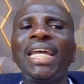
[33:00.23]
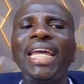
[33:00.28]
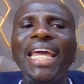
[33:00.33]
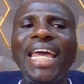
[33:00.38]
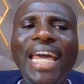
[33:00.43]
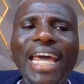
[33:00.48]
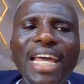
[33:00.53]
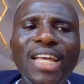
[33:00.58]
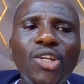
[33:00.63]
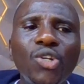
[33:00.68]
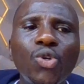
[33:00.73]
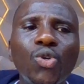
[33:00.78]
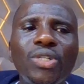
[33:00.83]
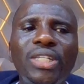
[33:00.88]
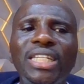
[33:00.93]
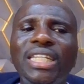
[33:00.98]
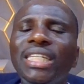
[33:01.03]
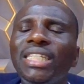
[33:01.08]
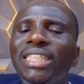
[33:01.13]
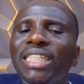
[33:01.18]

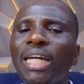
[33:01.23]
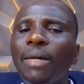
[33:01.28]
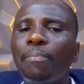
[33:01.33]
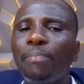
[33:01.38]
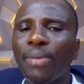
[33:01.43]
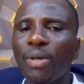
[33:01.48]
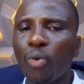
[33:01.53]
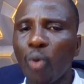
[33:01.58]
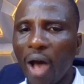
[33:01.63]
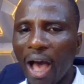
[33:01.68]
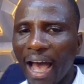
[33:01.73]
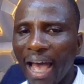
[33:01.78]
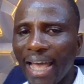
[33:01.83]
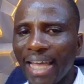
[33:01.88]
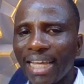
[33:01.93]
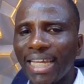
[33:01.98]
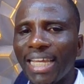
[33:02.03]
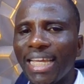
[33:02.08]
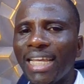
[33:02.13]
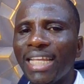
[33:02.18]
AUD
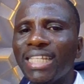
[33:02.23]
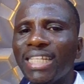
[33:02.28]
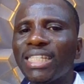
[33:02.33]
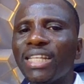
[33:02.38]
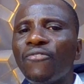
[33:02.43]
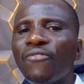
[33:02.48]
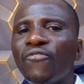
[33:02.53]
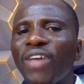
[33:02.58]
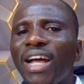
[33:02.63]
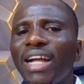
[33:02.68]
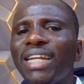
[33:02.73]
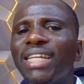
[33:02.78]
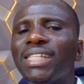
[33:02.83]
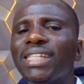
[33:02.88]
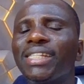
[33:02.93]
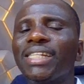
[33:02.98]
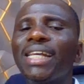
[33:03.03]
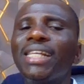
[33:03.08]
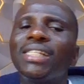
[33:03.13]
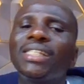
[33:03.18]
JPY is a very
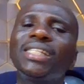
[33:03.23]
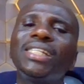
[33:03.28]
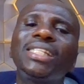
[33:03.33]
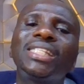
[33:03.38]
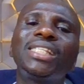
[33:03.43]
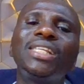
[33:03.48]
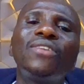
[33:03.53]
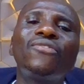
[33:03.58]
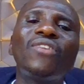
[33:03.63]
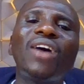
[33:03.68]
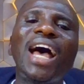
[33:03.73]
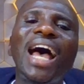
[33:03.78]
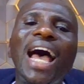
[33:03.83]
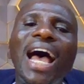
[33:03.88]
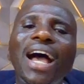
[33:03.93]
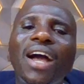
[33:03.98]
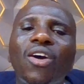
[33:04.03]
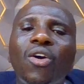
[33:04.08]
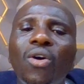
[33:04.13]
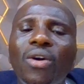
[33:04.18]
sensitive
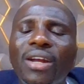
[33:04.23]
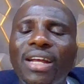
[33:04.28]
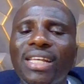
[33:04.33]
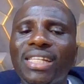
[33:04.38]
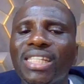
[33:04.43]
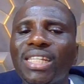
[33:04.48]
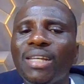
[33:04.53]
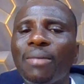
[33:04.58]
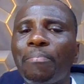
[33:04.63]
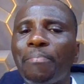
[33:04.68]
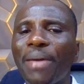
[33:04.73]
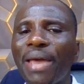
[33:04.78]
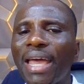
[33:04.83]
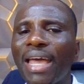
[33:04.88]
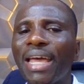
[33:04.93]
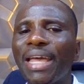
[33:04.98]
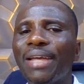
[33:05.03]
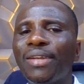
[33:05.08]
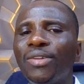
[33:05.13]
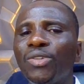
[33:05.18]
currency
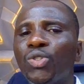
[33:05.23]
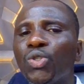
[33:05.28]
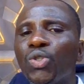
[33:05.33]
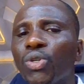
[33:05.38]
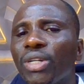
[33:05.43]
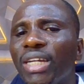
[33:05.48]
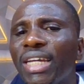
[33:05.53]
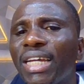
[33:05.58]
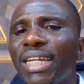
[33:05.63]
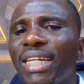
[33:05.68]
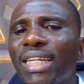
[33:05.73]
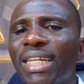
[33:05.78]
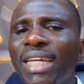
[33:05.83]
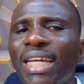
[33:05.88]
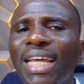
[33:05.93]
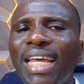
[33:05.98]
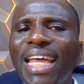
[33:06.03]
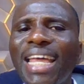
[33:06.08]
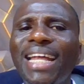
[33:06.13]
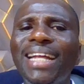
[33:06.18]
pair during
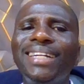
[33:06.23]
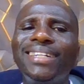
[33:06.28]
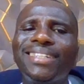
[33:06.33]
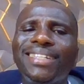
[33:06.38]
a